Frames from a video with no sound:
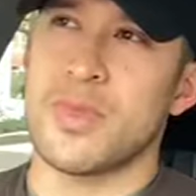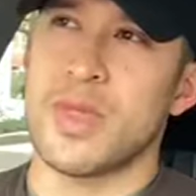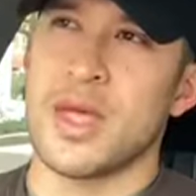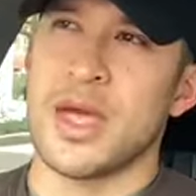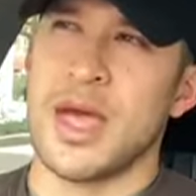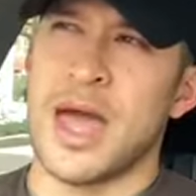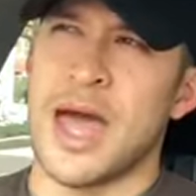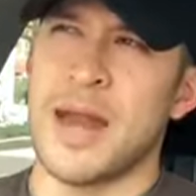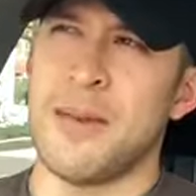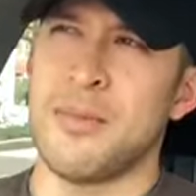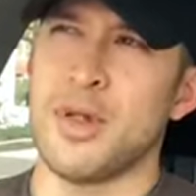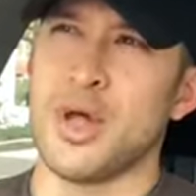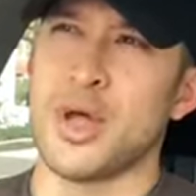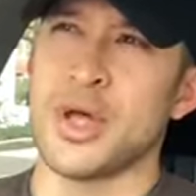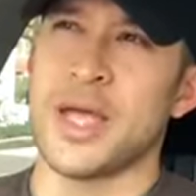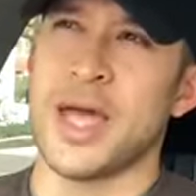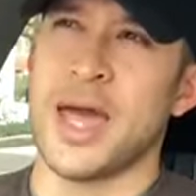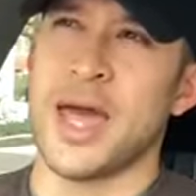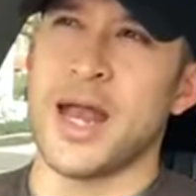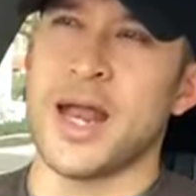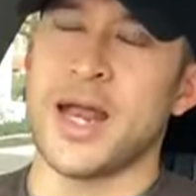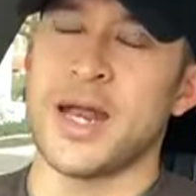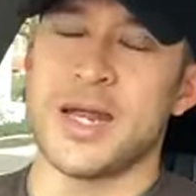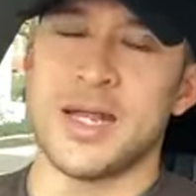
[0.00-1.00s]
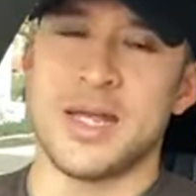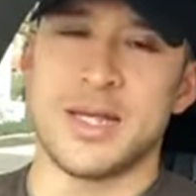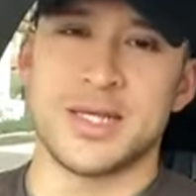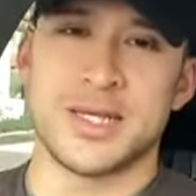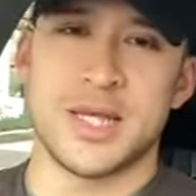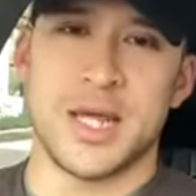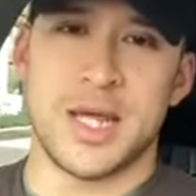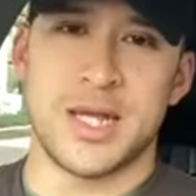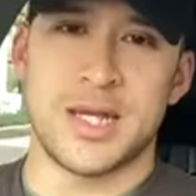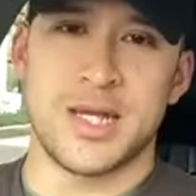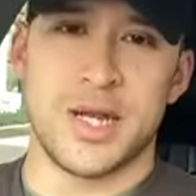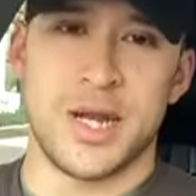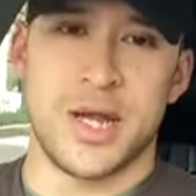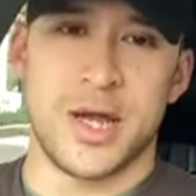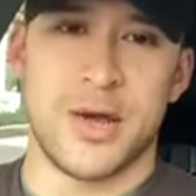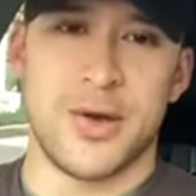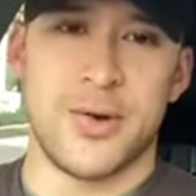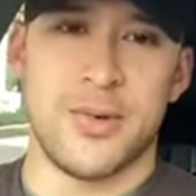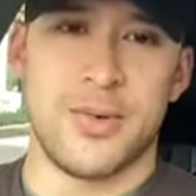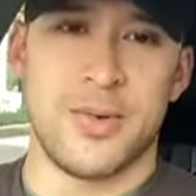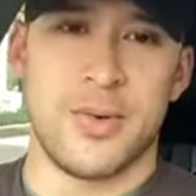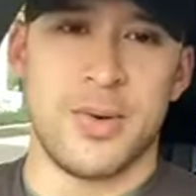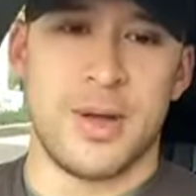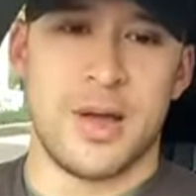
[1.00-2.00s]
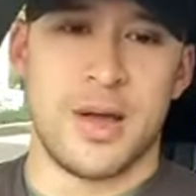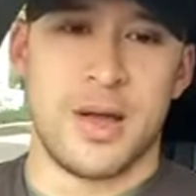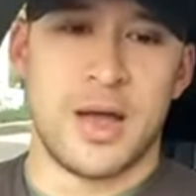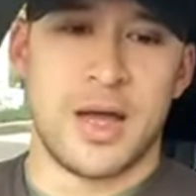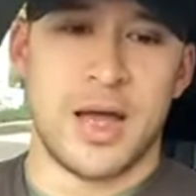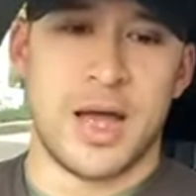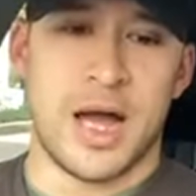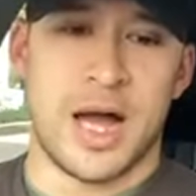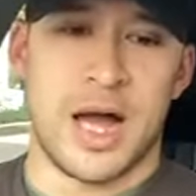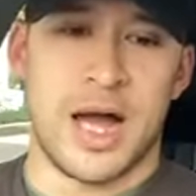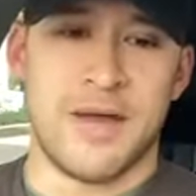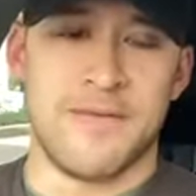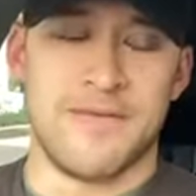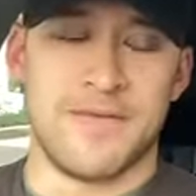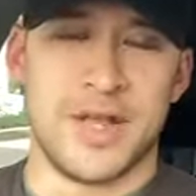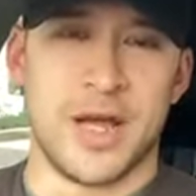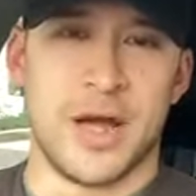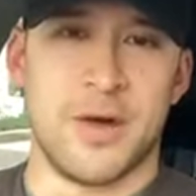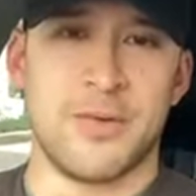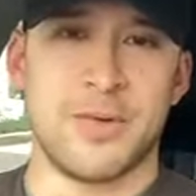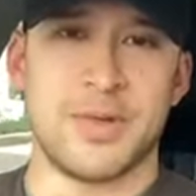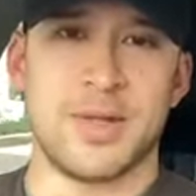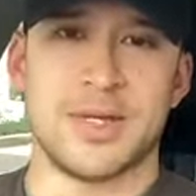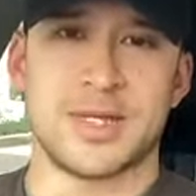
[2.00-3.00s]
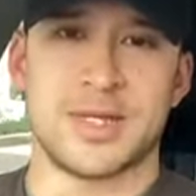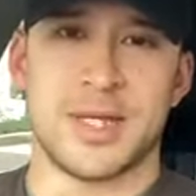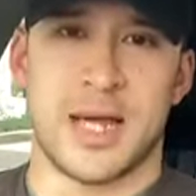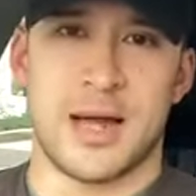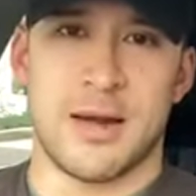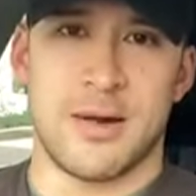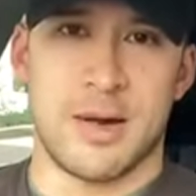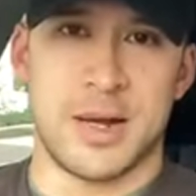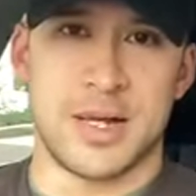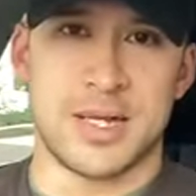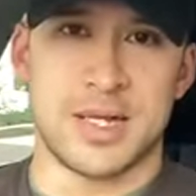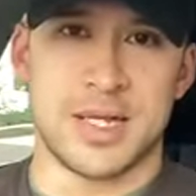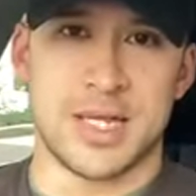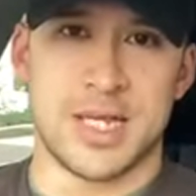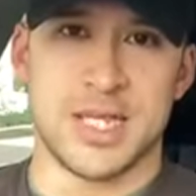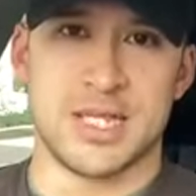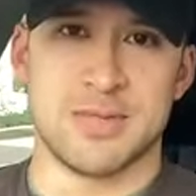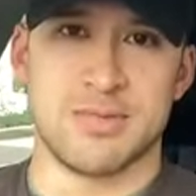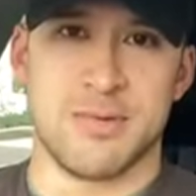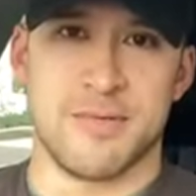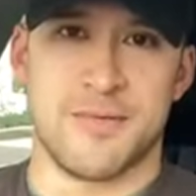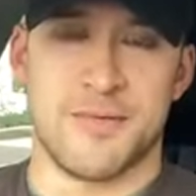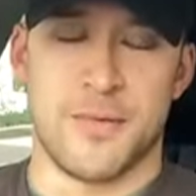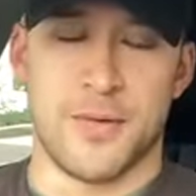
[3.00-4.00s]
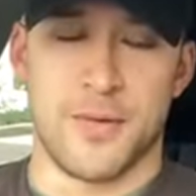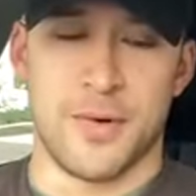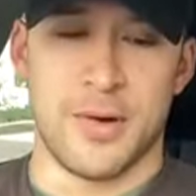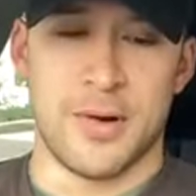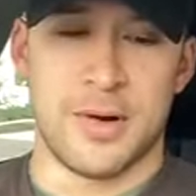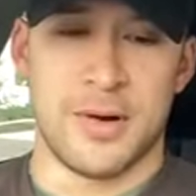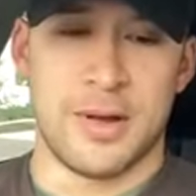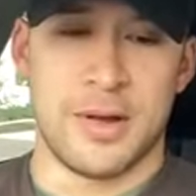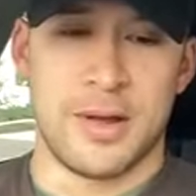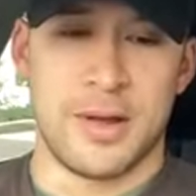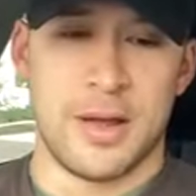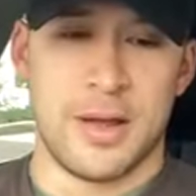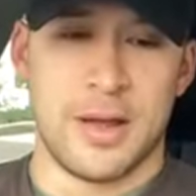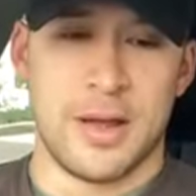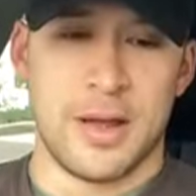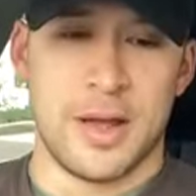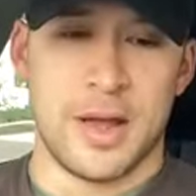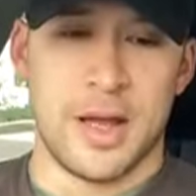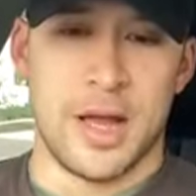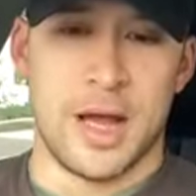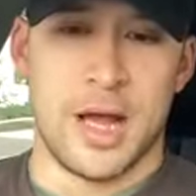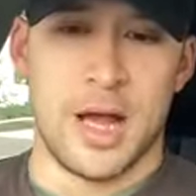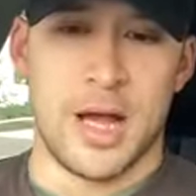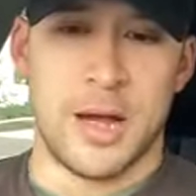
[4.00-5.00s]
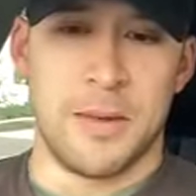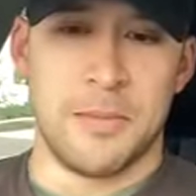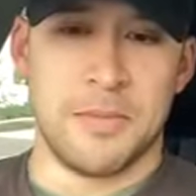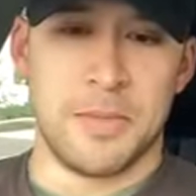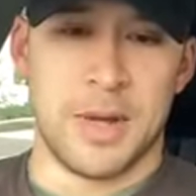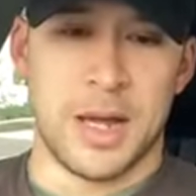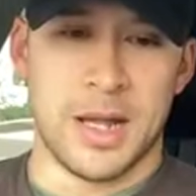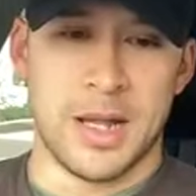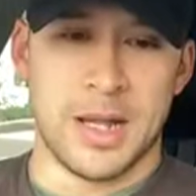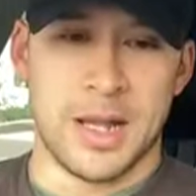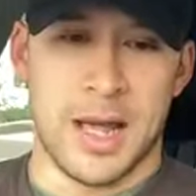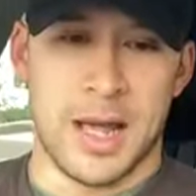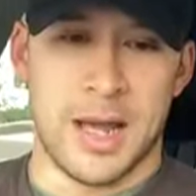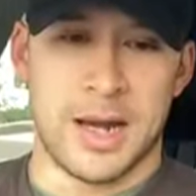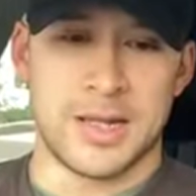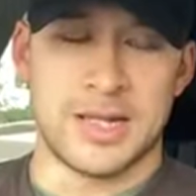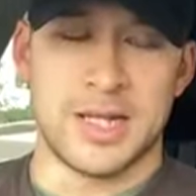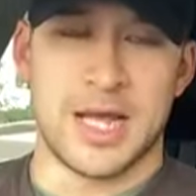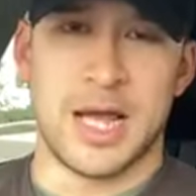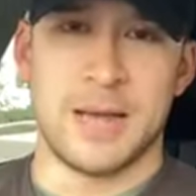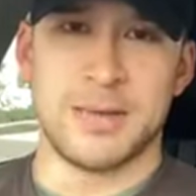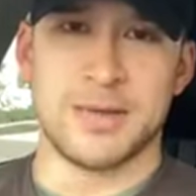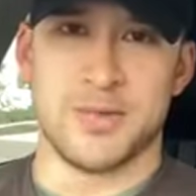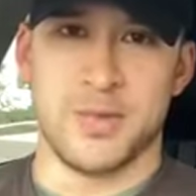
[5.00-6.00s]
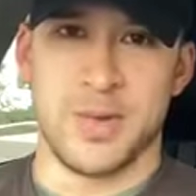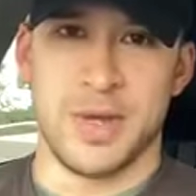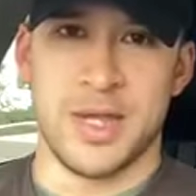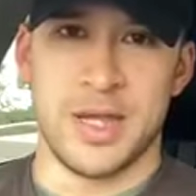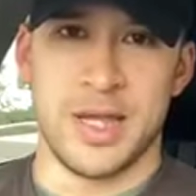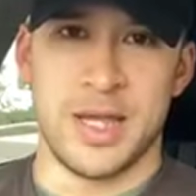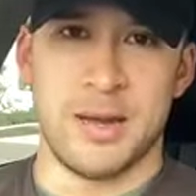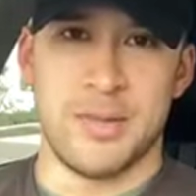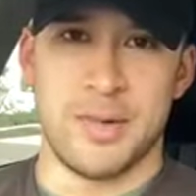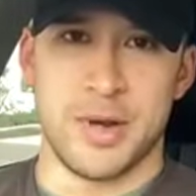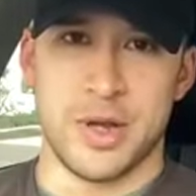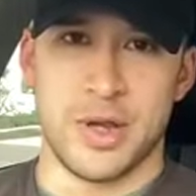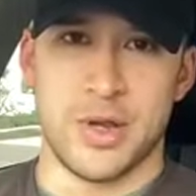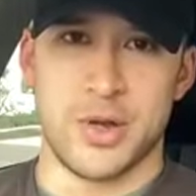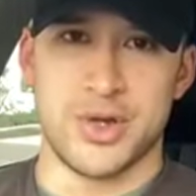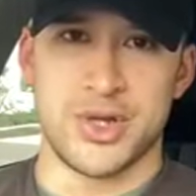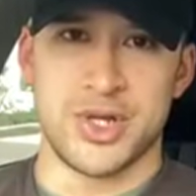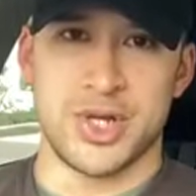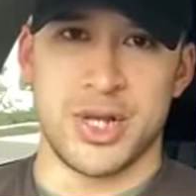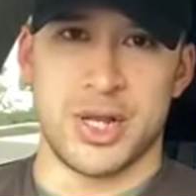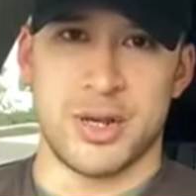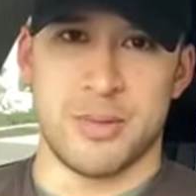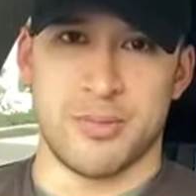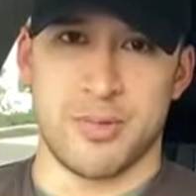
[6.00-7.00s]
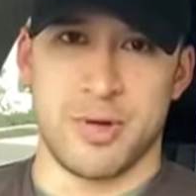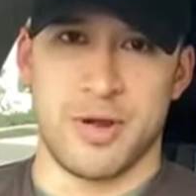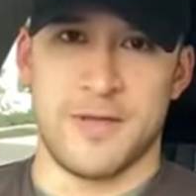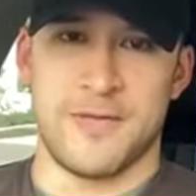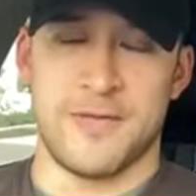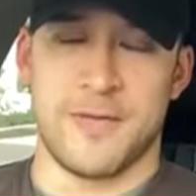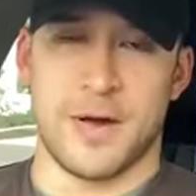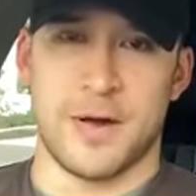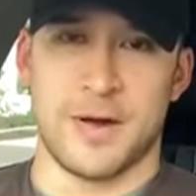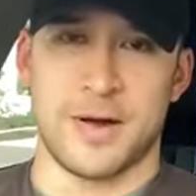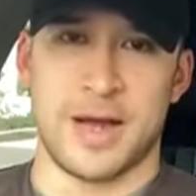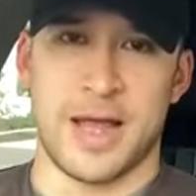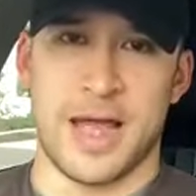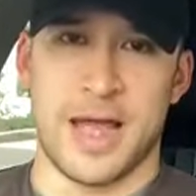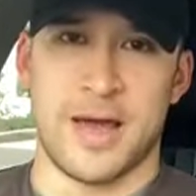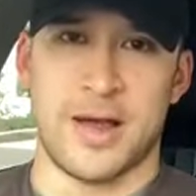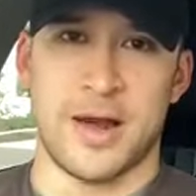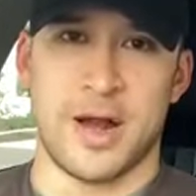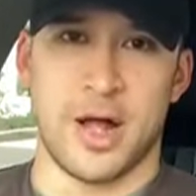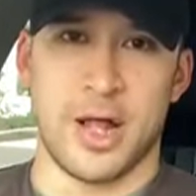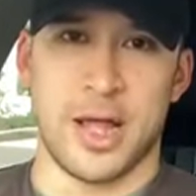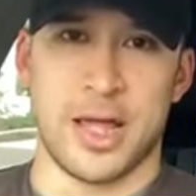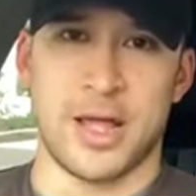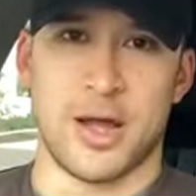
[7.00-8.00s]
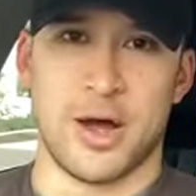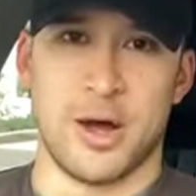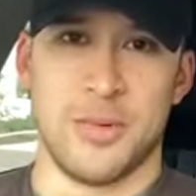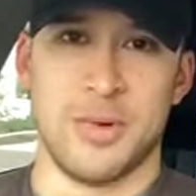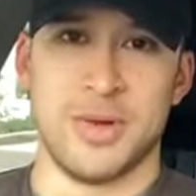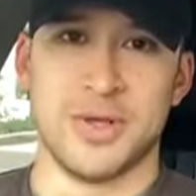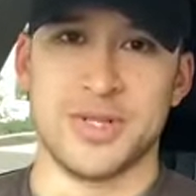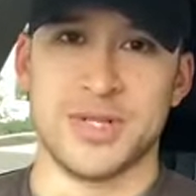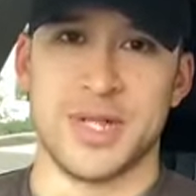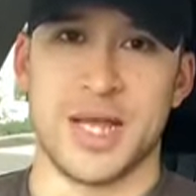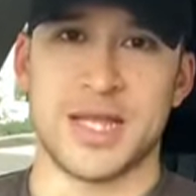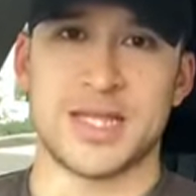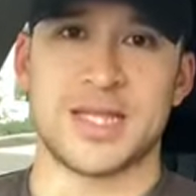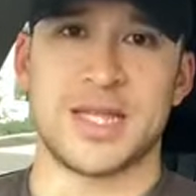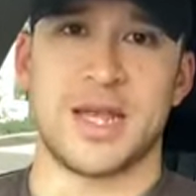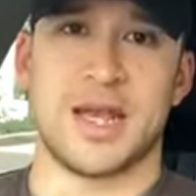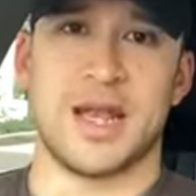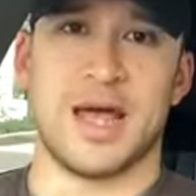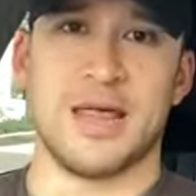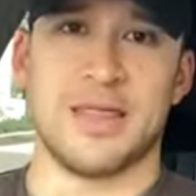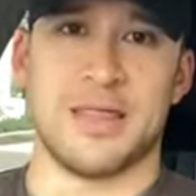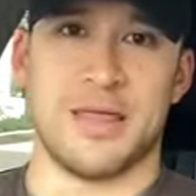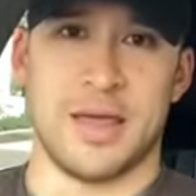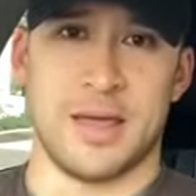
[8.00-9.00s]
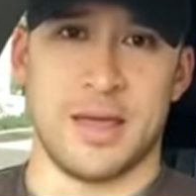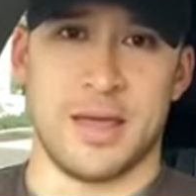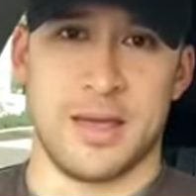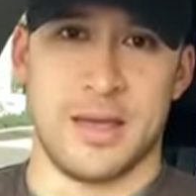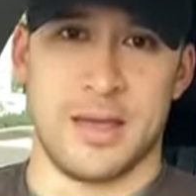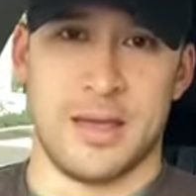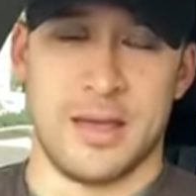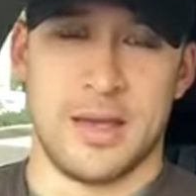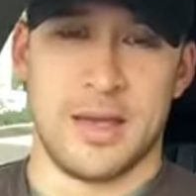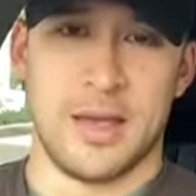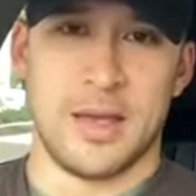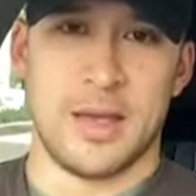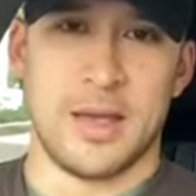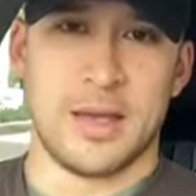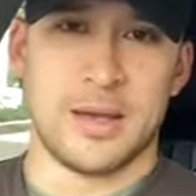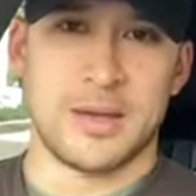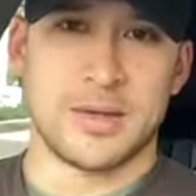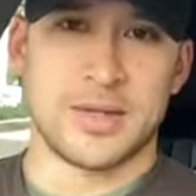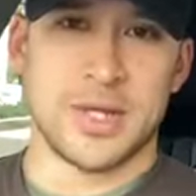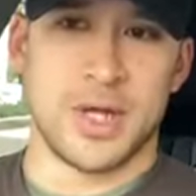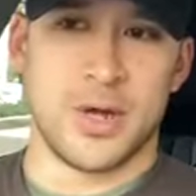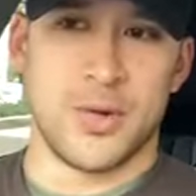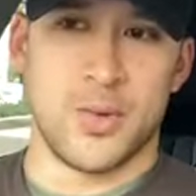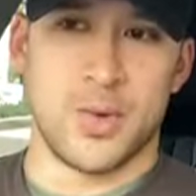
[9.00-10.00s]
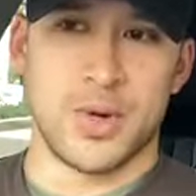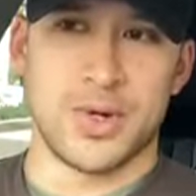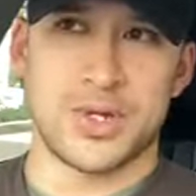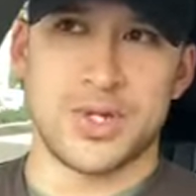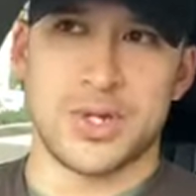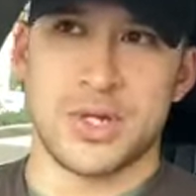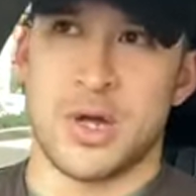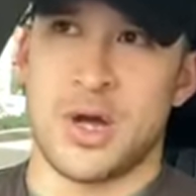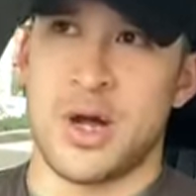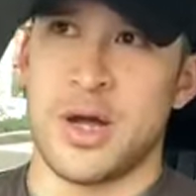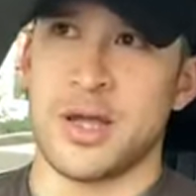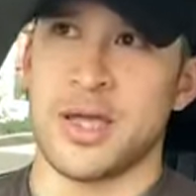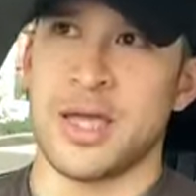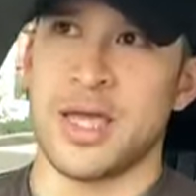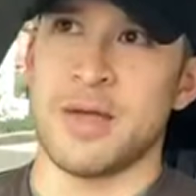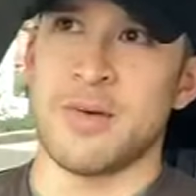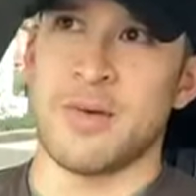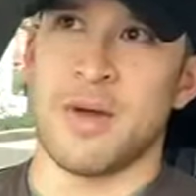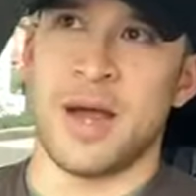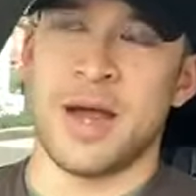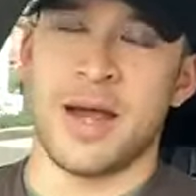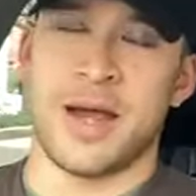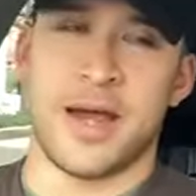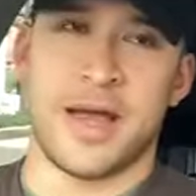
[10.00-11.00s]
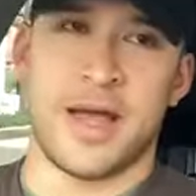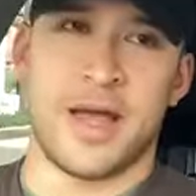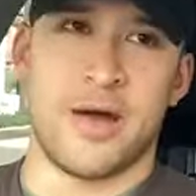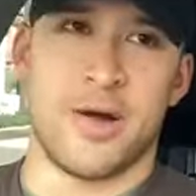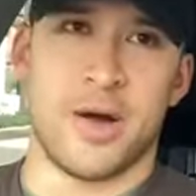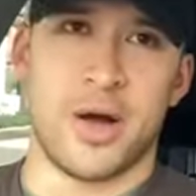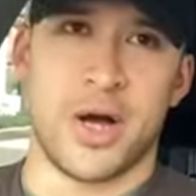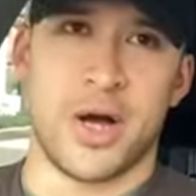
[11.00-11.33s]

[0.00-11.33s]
had him look at it, and he said, "I've dealt with these IRS liens before. A lot of times we can get them negotiated pretty far down, like almost next to nothing. So we're talking right now